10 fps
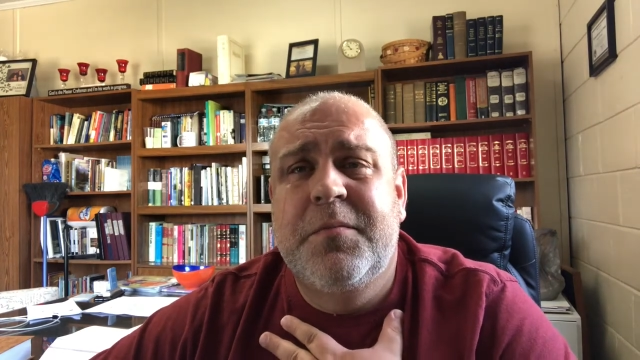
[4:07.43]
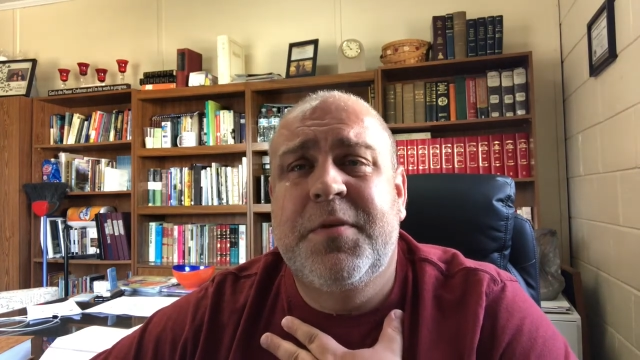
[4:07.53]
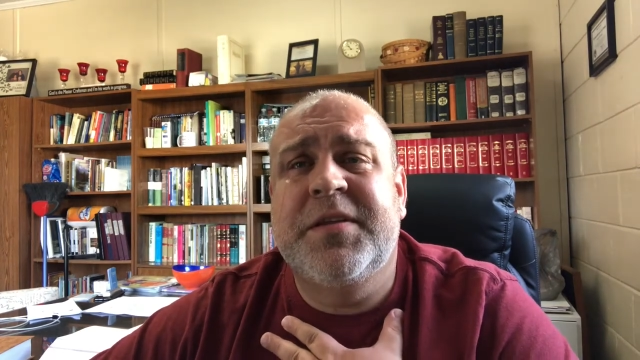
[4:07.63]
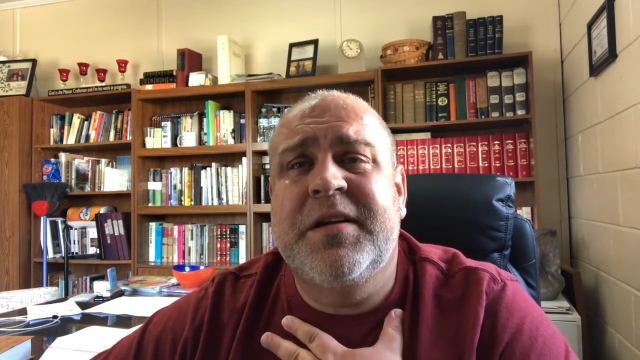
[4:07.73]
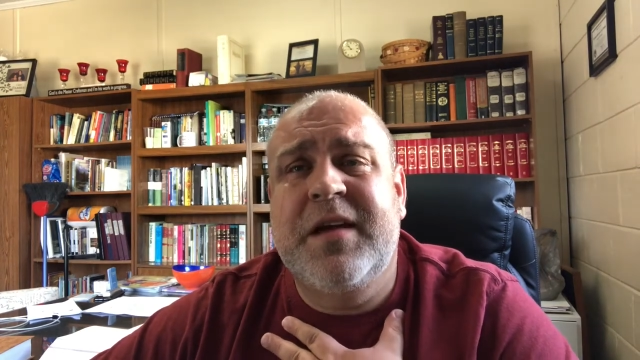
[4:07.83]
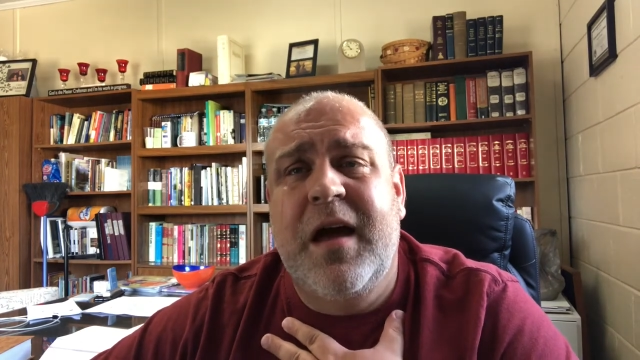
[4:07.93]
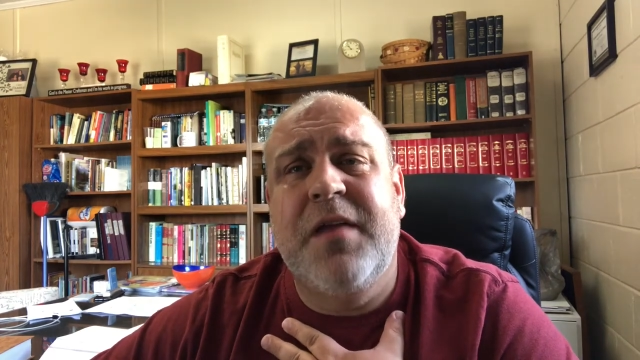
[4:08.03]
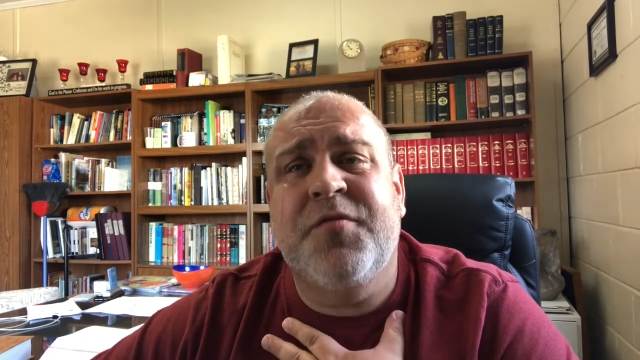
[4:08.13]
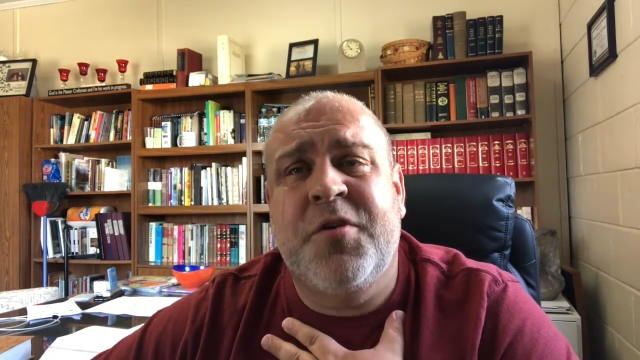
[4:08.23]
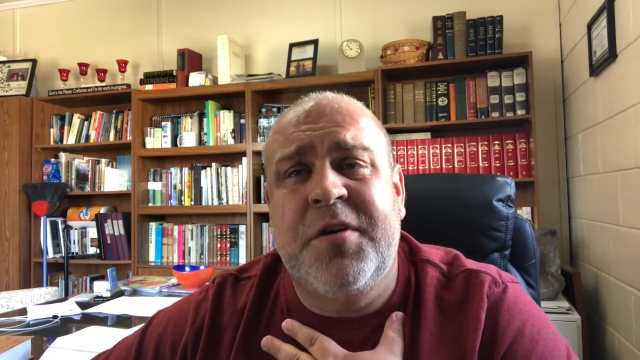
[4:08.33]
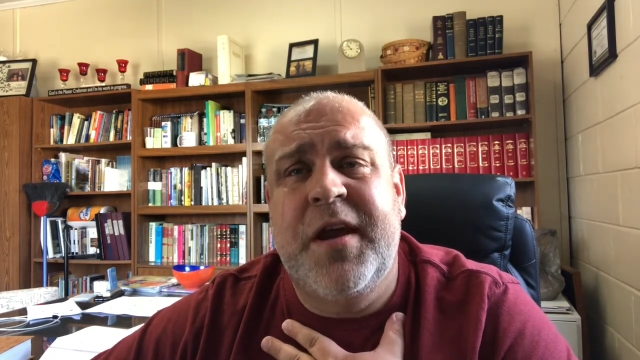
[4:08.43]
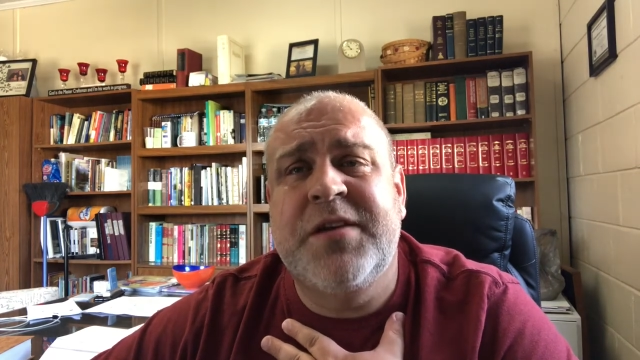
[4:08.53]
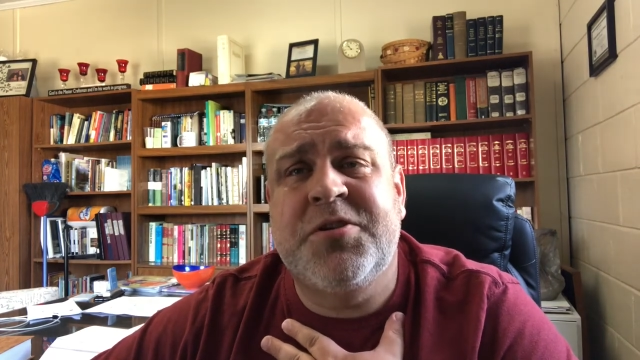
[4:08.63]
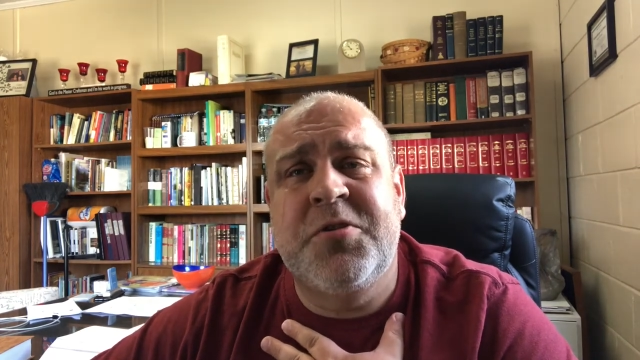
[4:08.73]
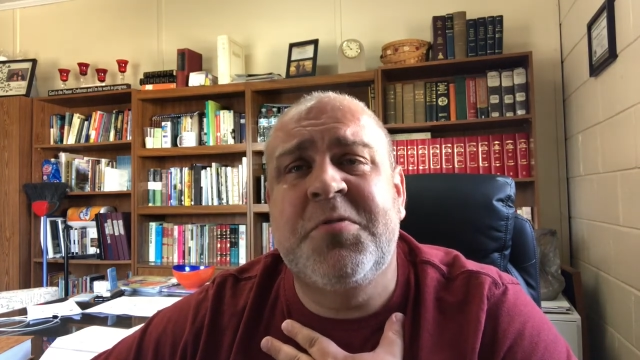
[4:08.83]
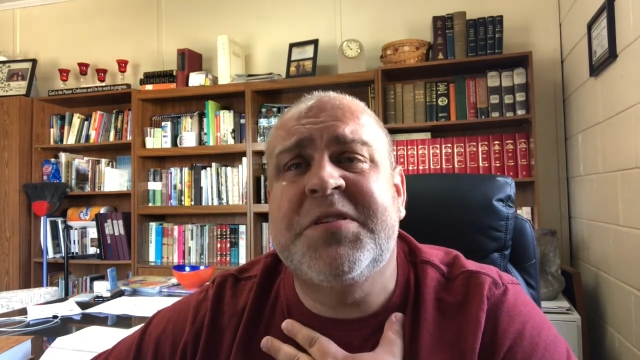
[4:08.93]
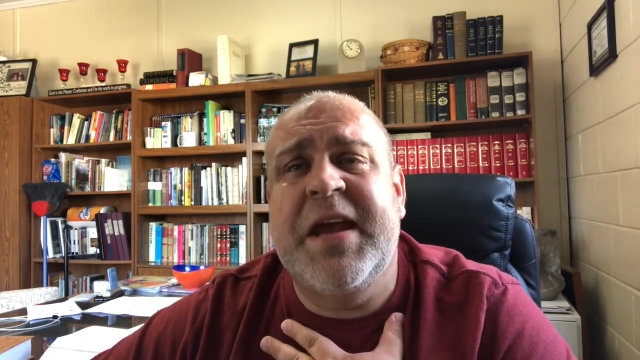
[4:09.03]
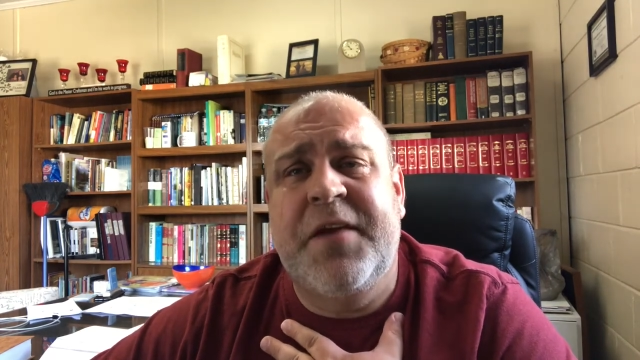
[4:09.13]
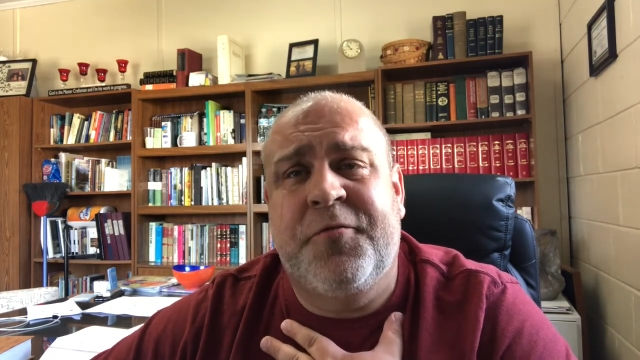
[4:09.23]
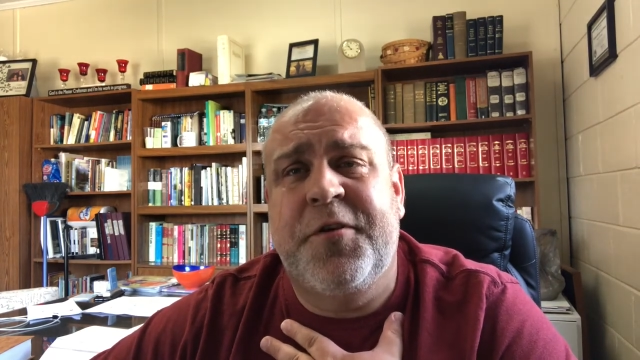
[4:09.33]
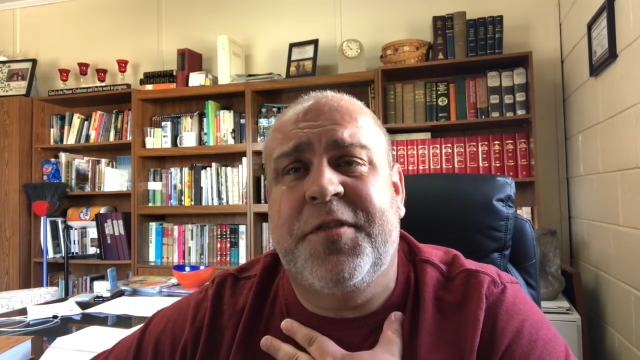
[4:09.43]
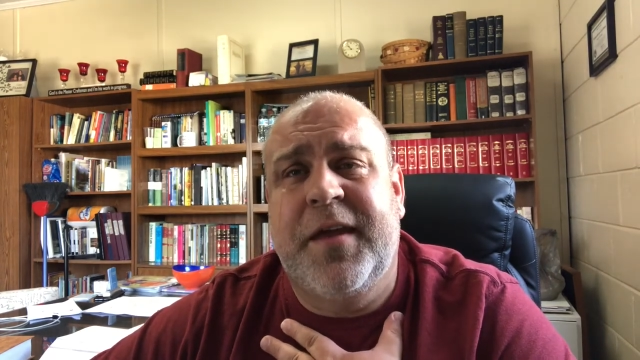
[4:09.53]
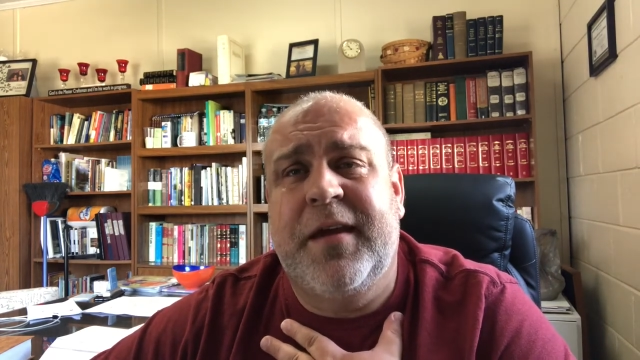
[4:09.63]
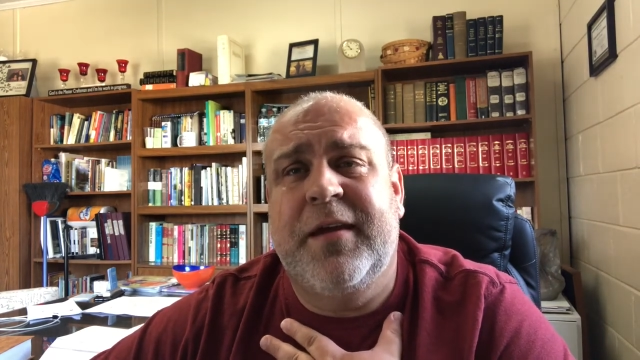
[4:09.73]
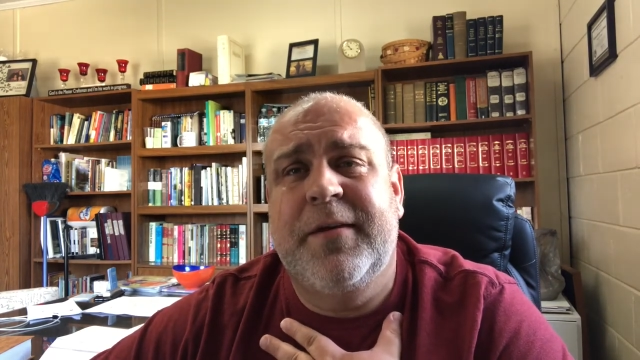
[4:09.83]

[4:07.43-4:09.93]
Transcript: but the God of creation who is everything.